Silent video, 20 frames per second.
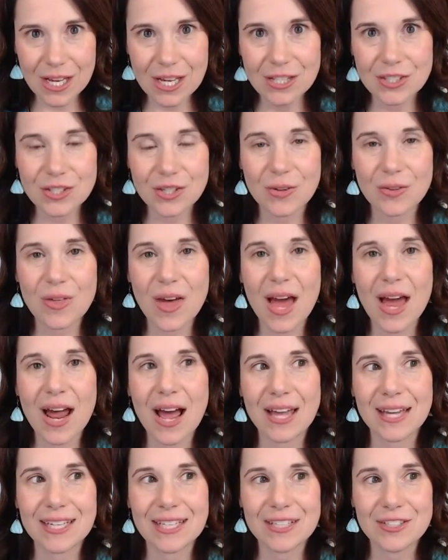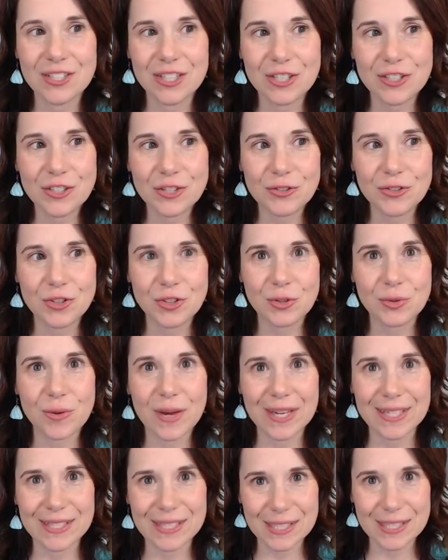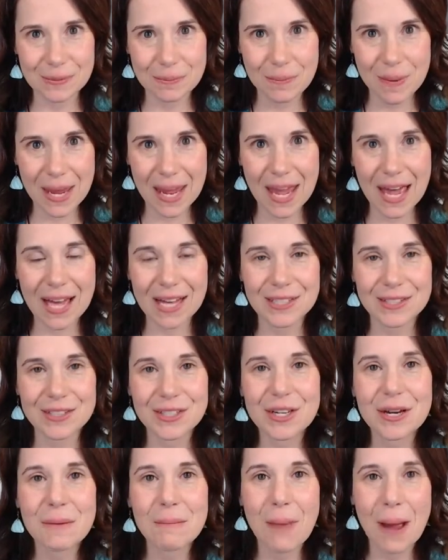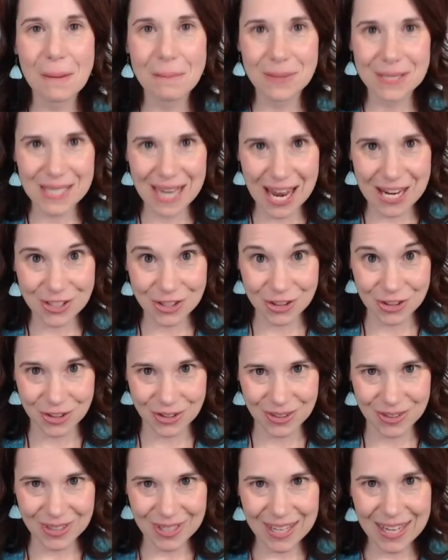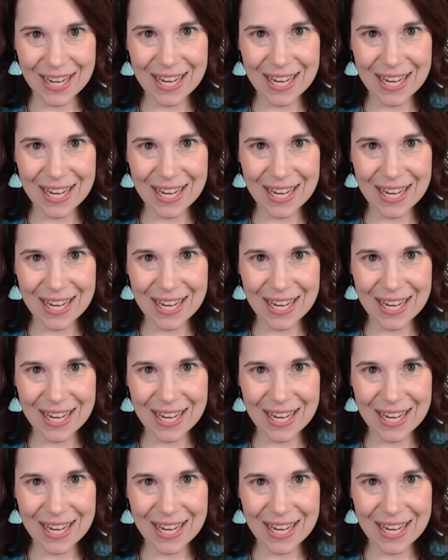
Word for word: so that I continue to expand my potential?